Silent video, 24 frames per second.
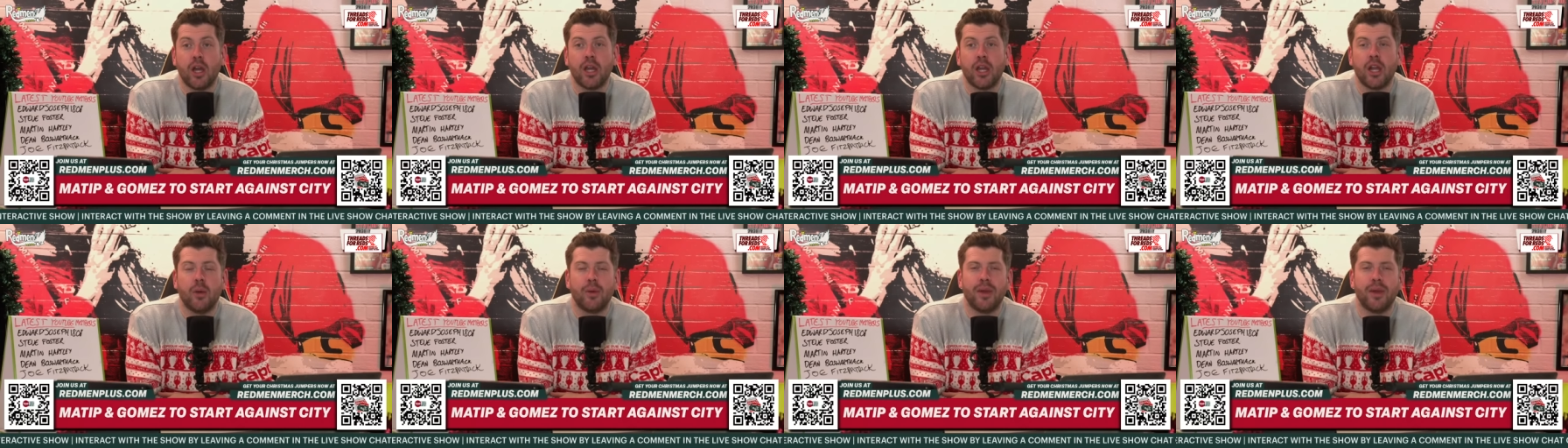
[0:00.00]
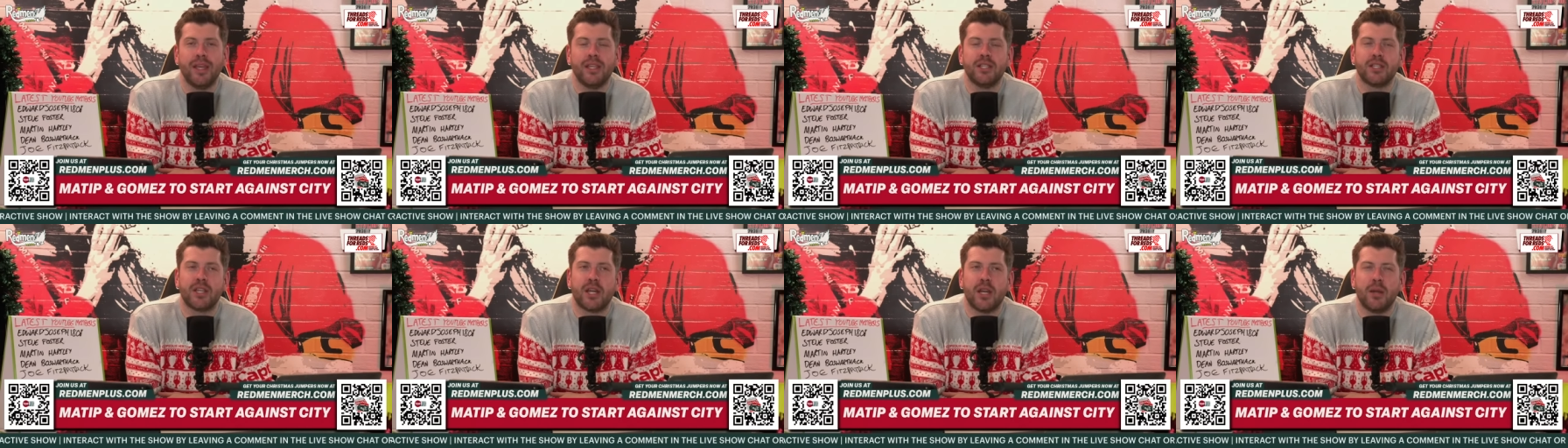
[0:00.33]
You know,
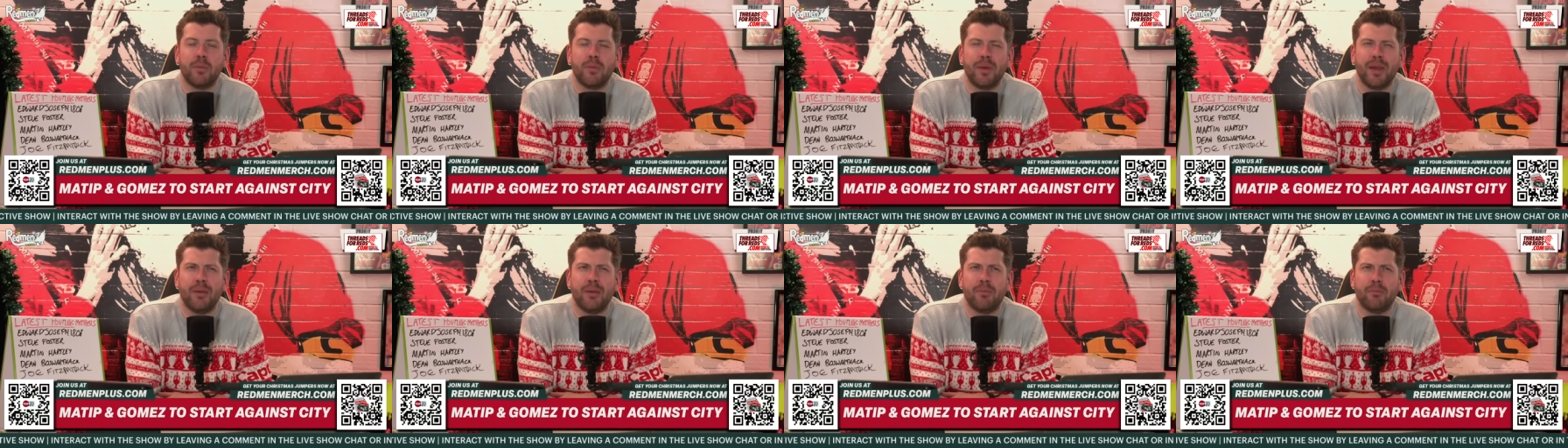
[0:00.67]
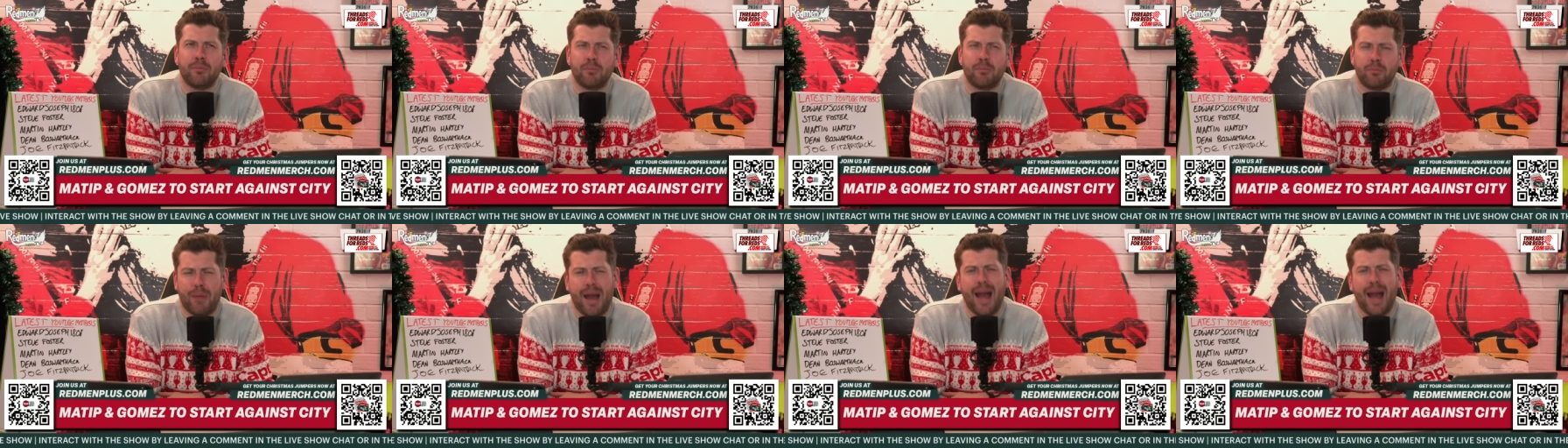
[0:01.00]
he's going to be
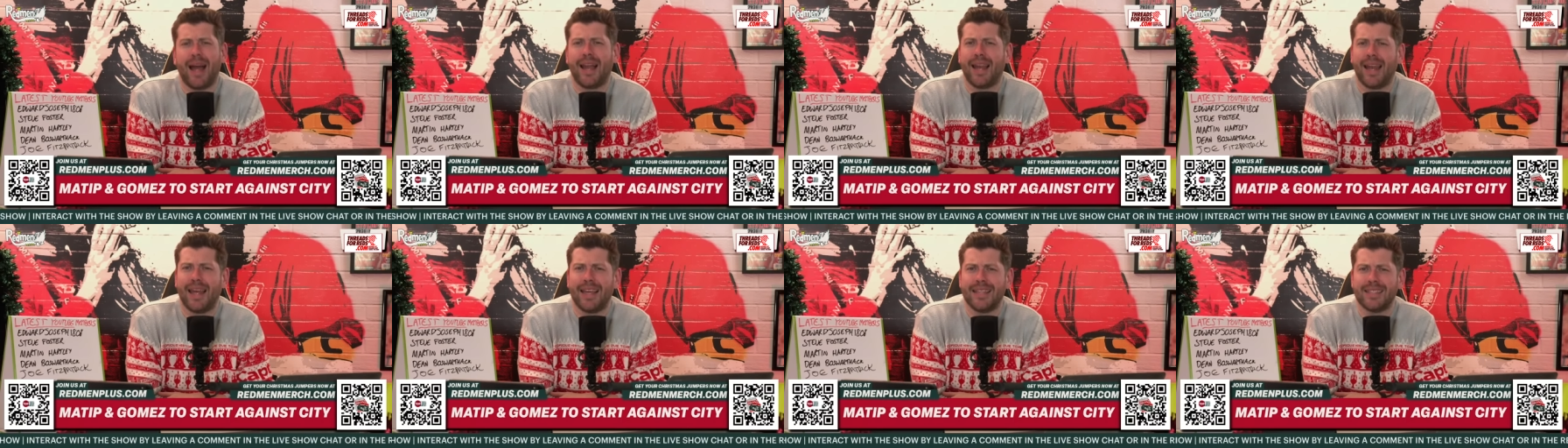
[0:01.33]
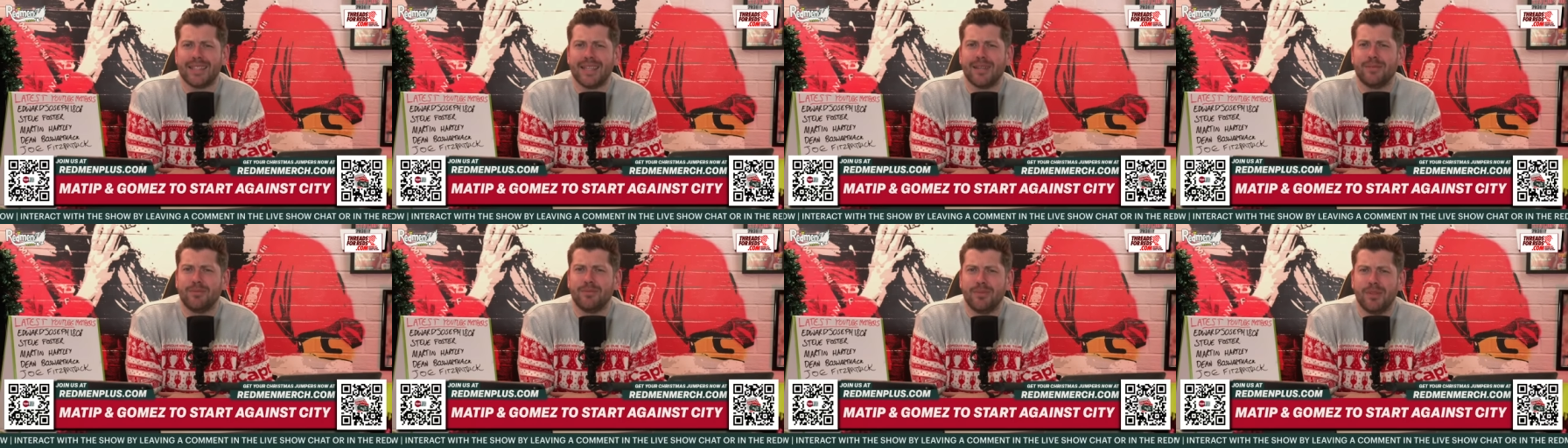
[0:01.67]
back
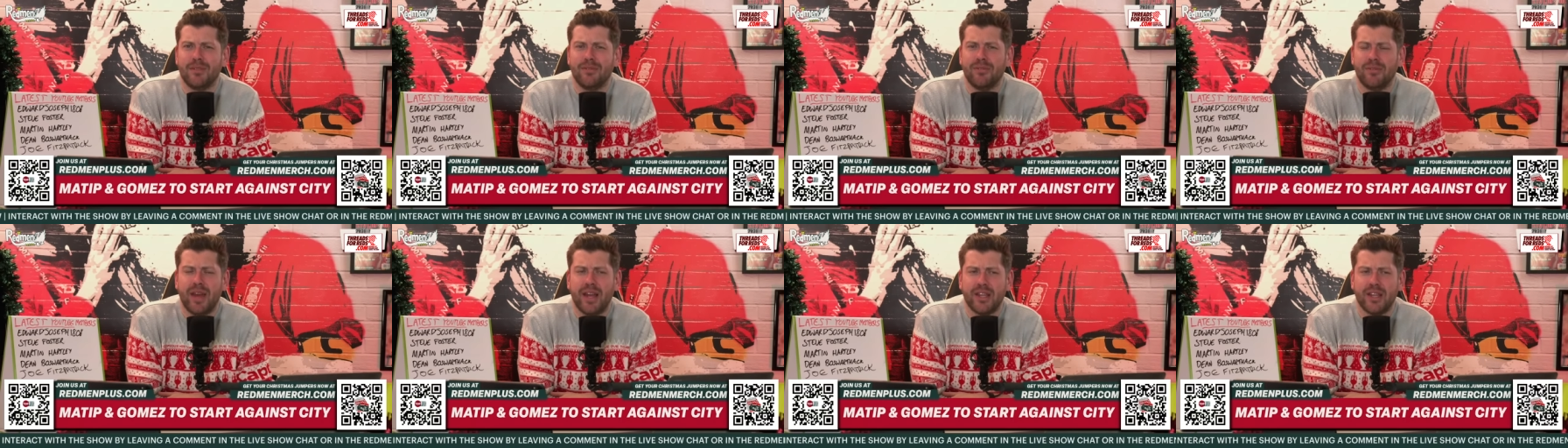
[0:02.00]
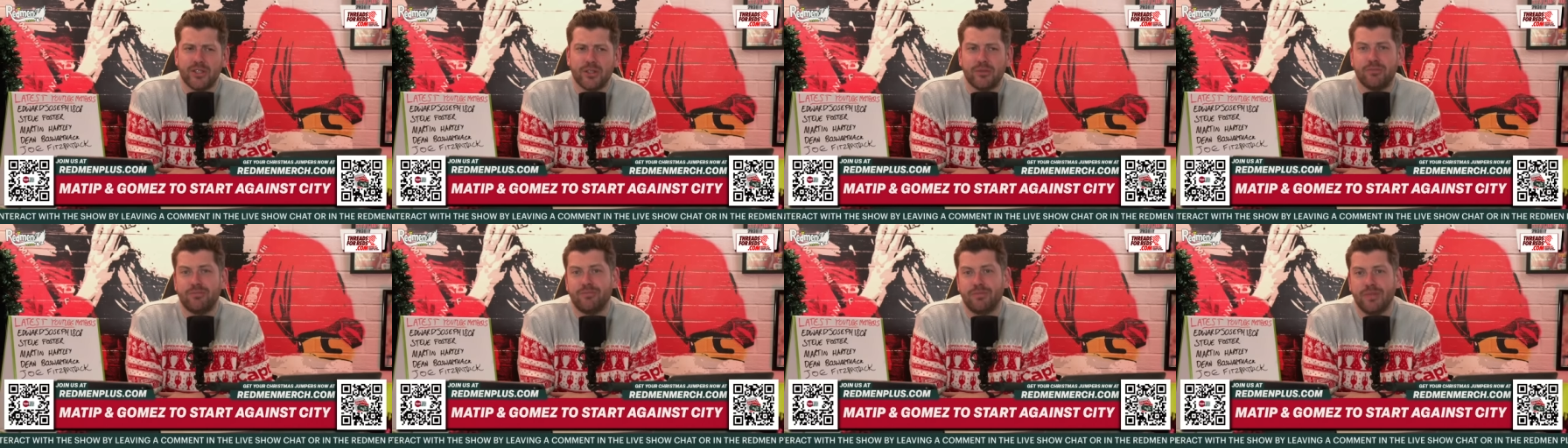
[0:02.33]
later than
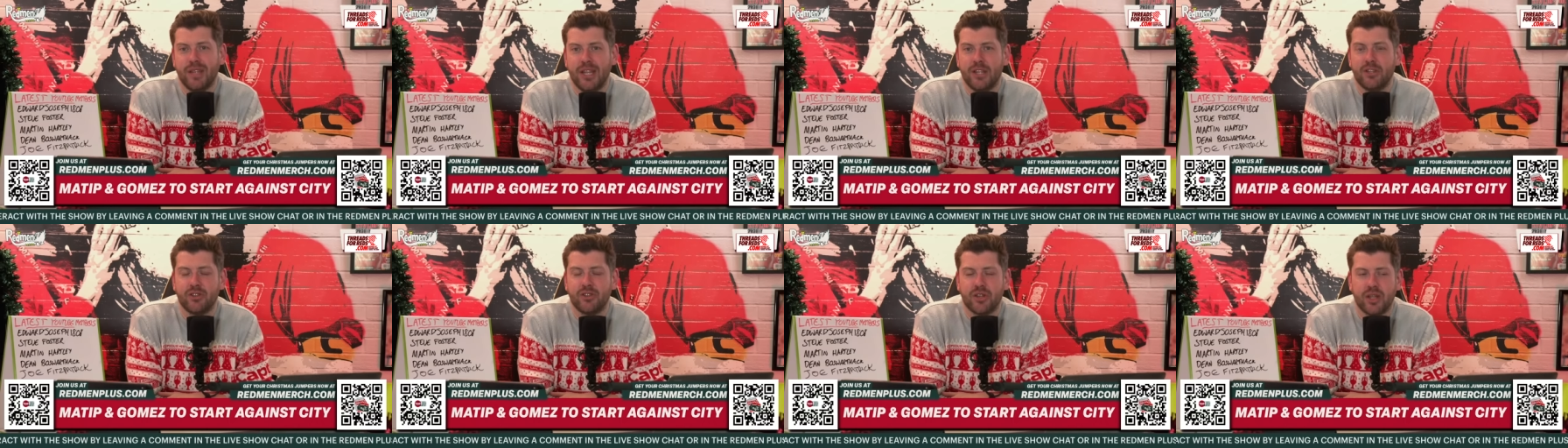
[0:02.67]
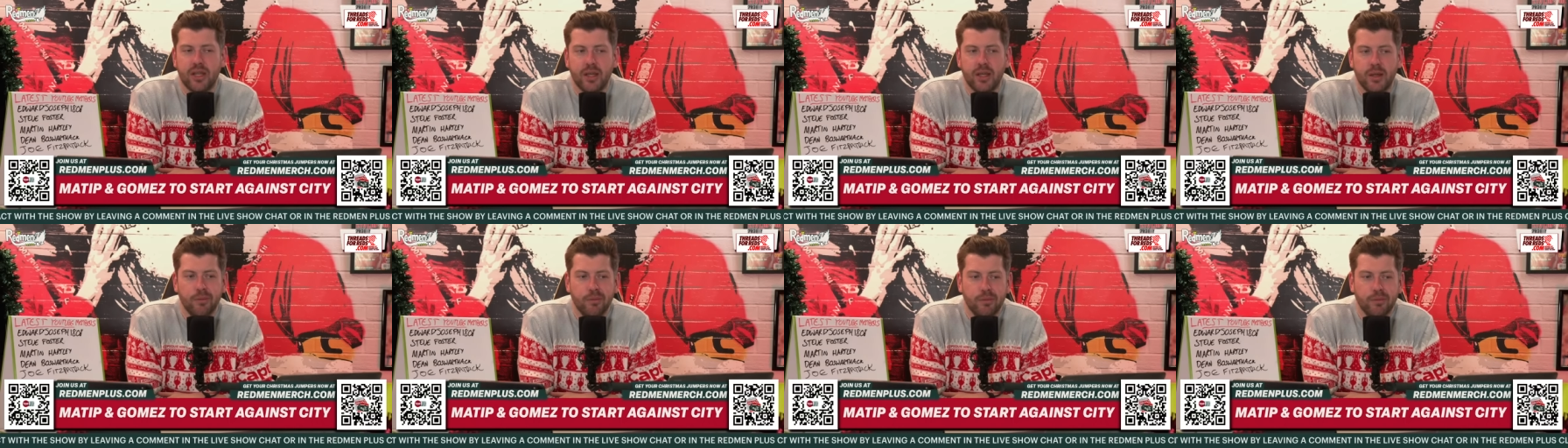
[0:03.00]
Virgil,
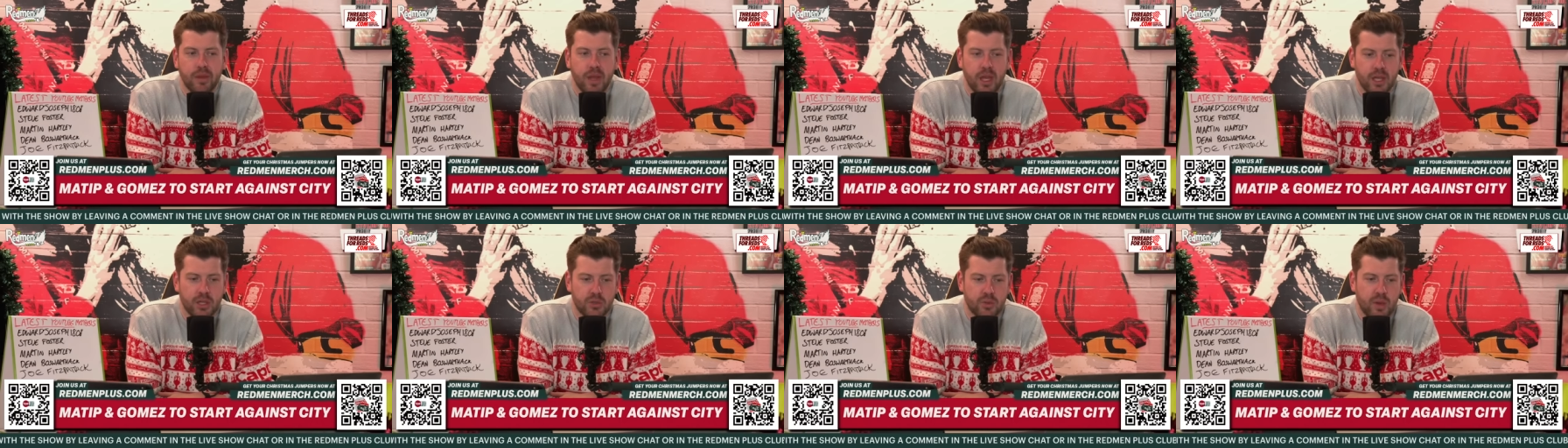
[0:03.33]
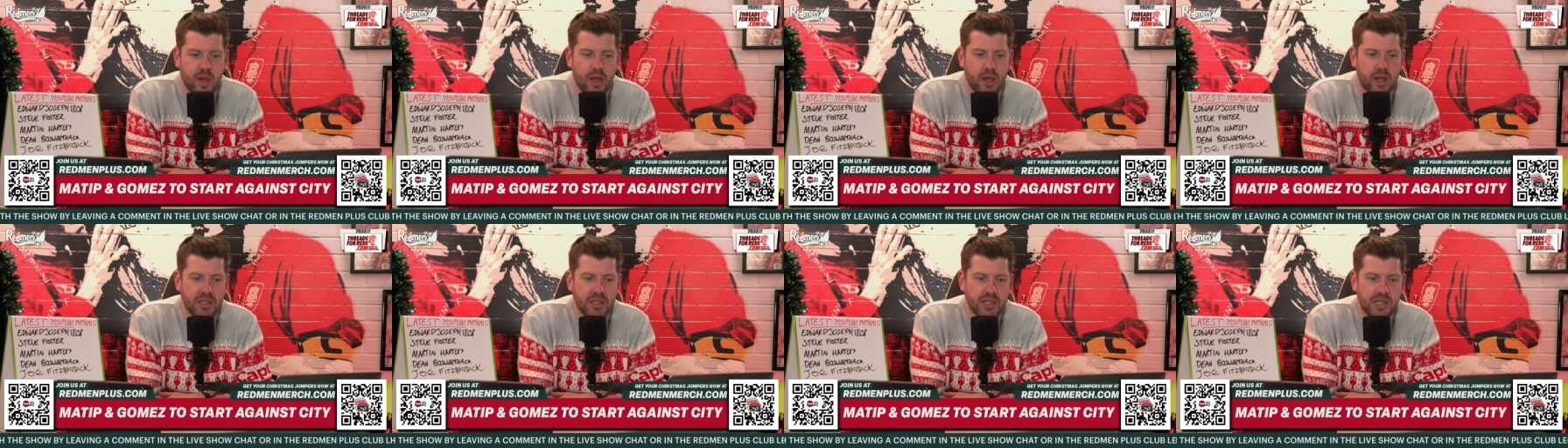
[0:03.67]
literally, as
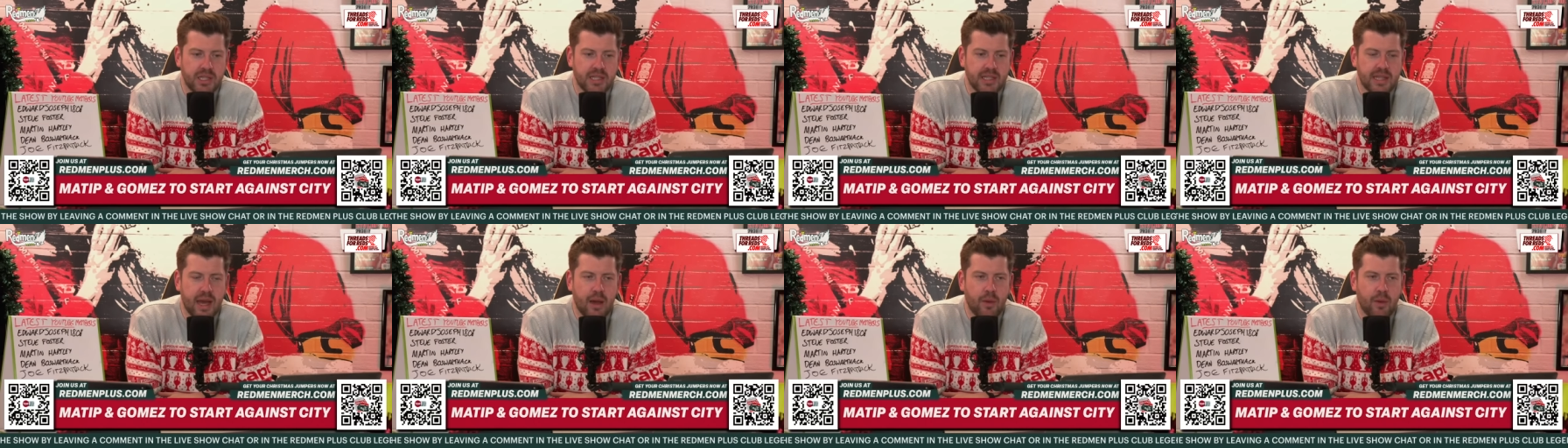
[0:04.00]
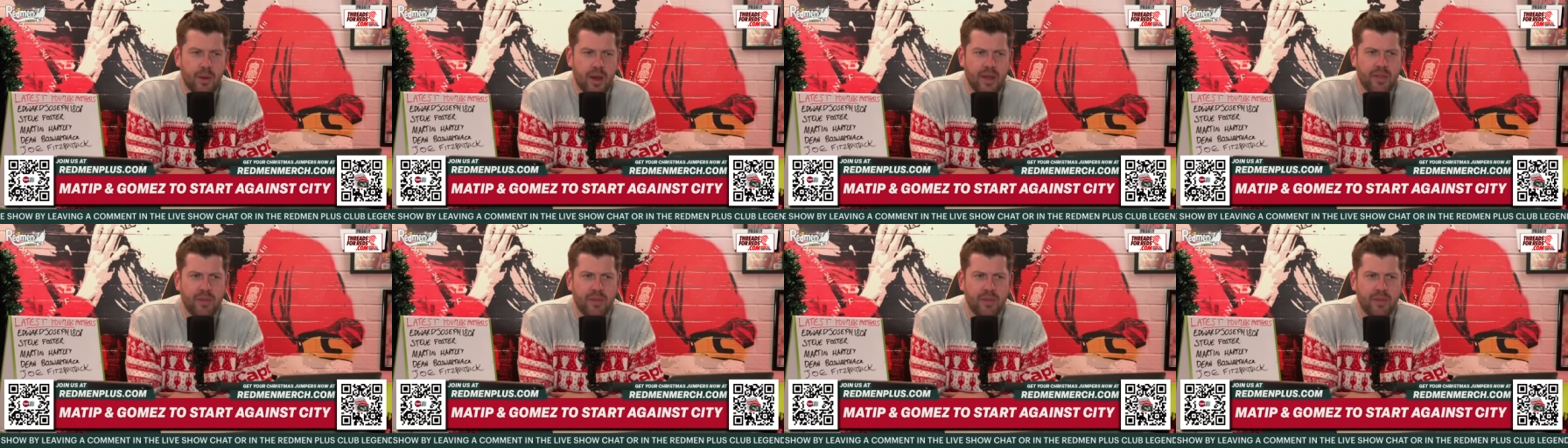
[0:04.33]
well, because we now